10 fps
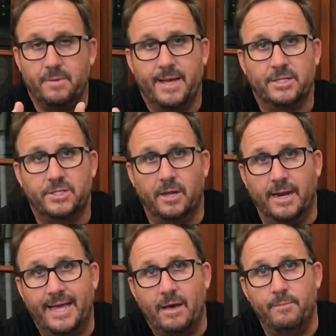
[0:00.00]
mounts don't
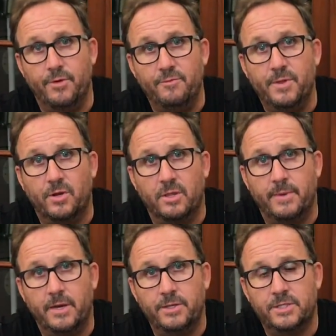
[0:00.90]
allow movement on the
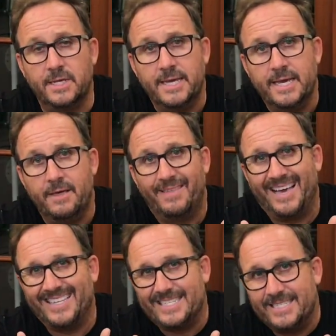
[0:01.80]
motors. They
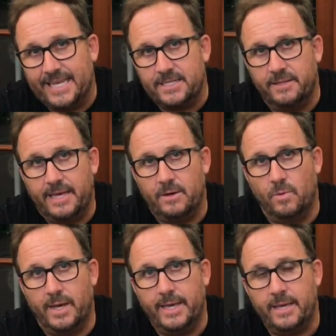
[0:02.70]
are set that
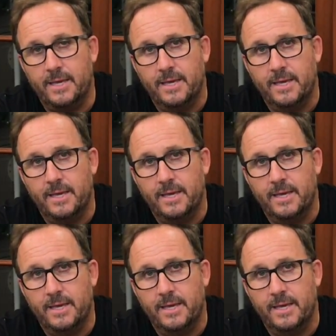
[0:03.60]
way.